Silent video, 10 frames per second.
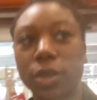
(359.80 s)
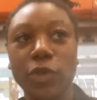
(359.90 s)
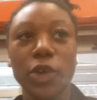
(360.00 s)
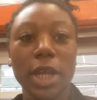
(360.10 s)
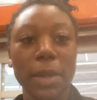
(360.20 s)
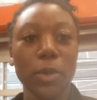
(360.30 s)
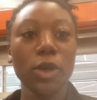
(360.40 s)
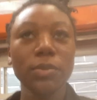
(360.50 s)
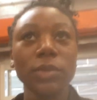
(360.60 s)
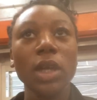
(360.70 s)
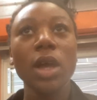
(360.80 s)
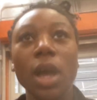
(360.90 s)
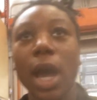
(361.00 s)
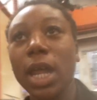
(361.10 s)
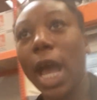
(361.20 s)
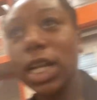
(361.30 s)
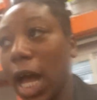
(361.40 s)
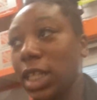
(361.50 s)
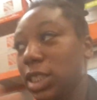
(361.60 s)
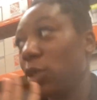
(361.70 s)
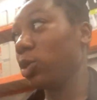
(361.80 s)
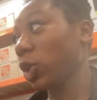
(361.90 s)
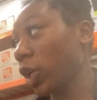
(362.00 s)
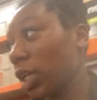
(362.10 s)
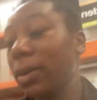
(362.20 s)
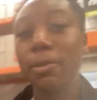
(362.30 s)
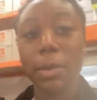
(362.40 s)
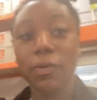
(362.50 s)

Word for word: for a hammer. I, I, I can go Target, maybe